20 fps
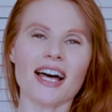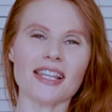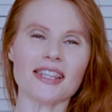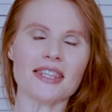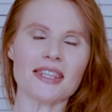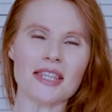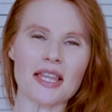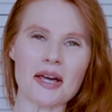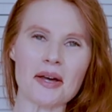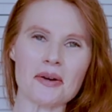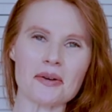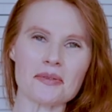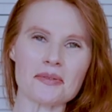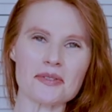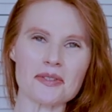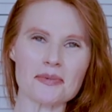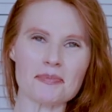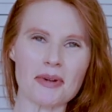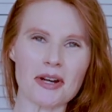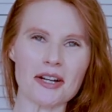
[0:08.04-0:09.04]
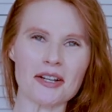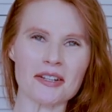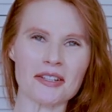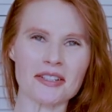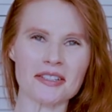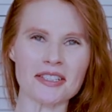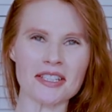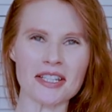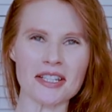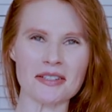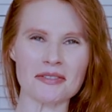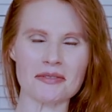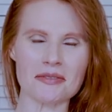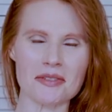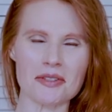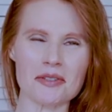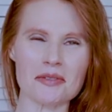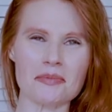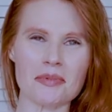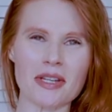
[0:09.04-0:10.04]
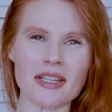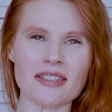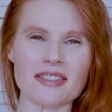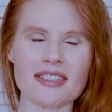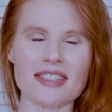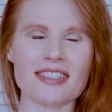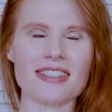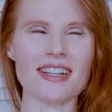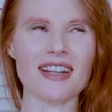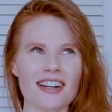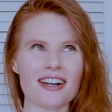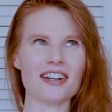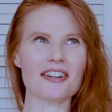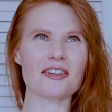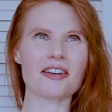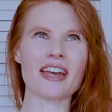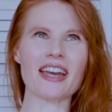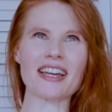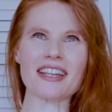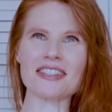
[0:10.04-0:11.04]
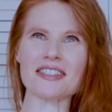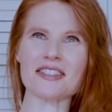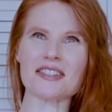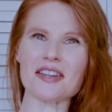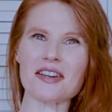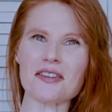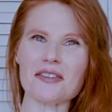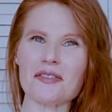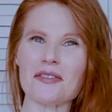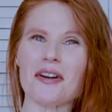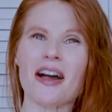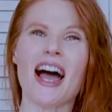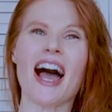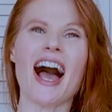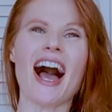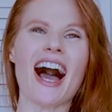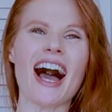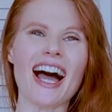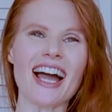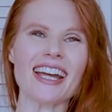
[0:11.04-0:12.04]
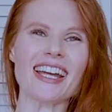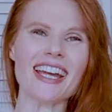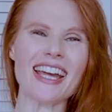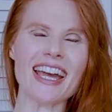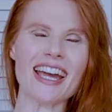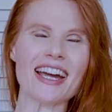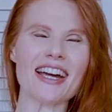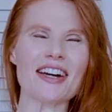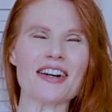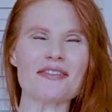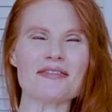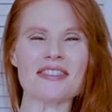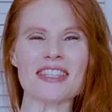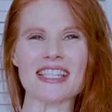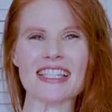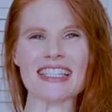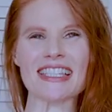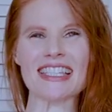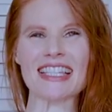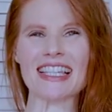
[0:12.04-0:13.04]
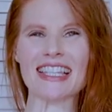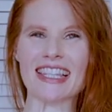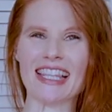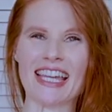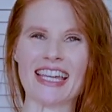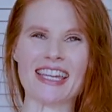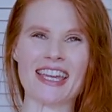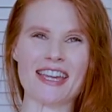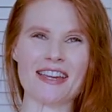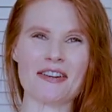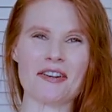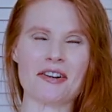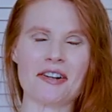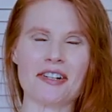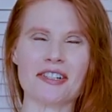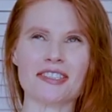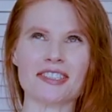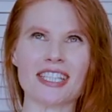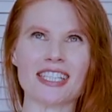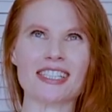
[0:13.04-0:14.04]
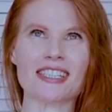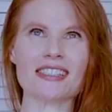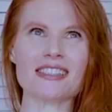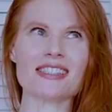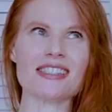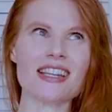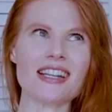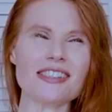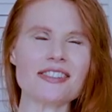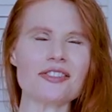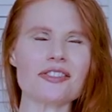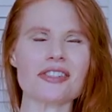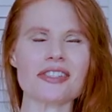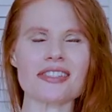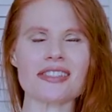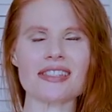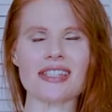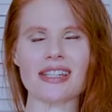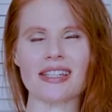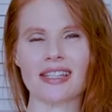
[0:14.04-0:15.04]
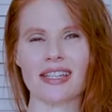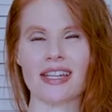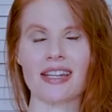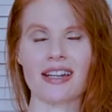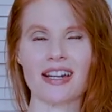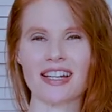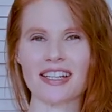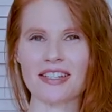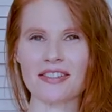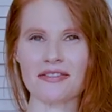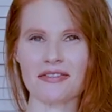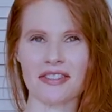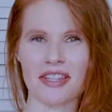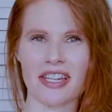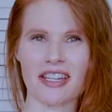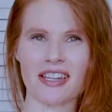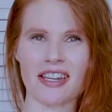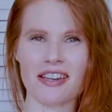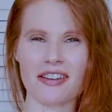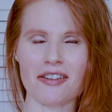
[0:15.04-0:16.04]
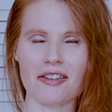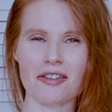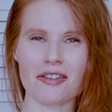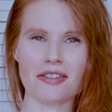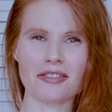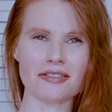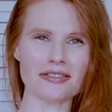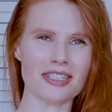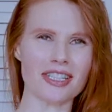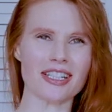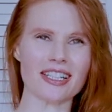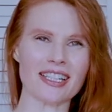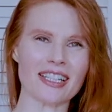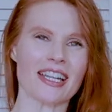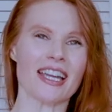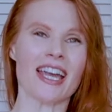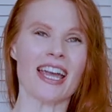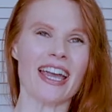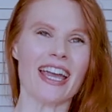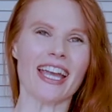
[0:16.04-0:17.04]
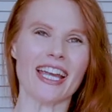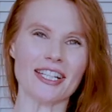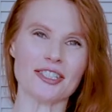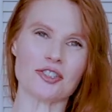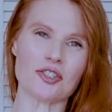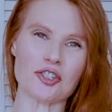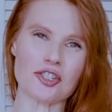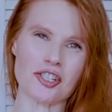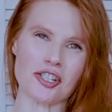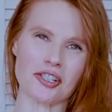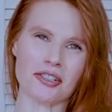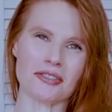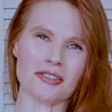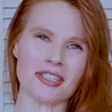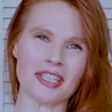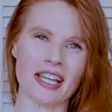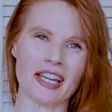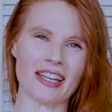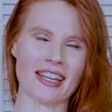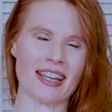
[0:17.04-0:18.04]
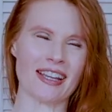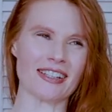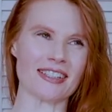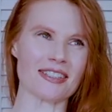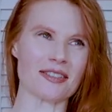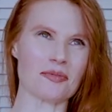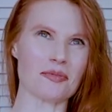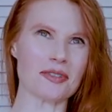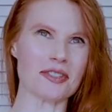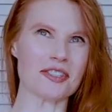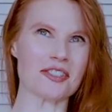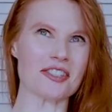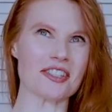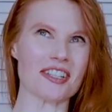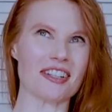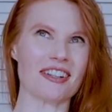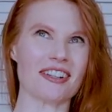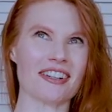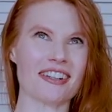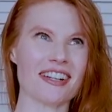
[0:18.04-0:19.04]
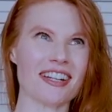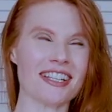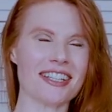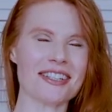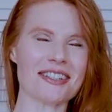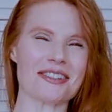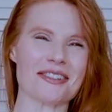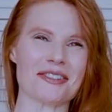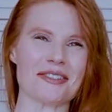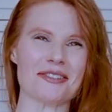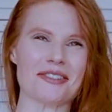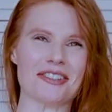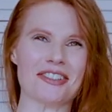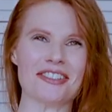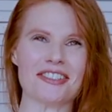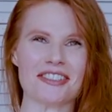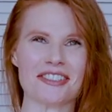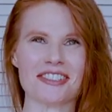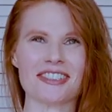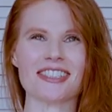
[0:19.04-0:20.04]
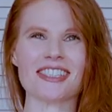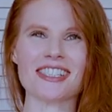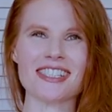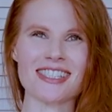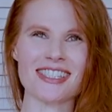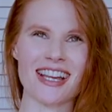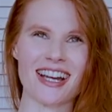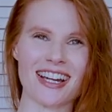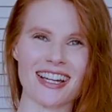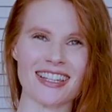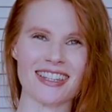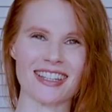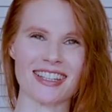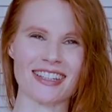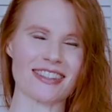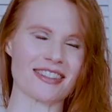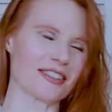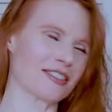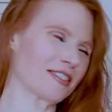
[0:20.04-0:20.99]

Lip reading: Hello, sparkling rubies. Okay, so I have this legging haul, and it's not just any kind of legging haul. Like, it's sheer leggings, which are kind of cool, or at least I think